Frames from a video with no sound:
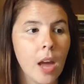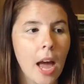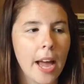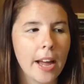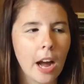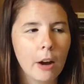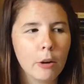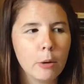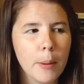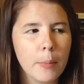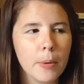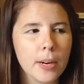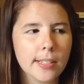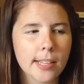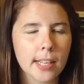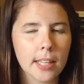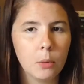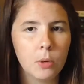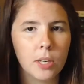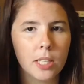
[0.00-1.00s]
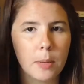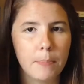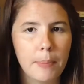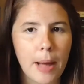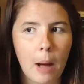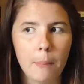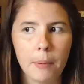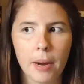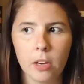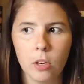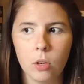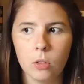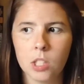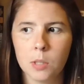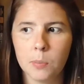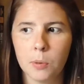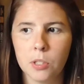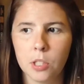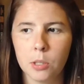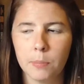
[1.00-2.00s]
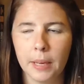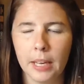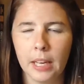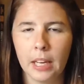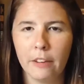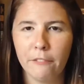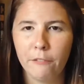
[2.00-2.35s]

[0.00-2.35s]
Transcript: I can't remember exactly what it's about, but I know it's supposed to be,